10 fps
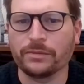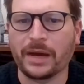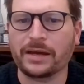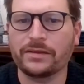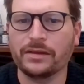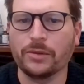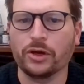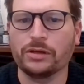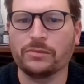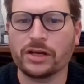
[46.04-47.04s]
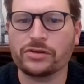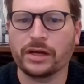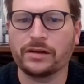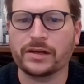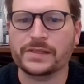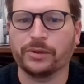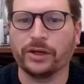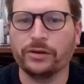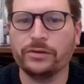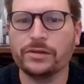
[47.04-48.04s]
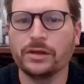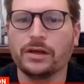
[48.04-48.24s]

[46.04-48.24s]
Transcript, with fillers: make the ammonium nitrate explode.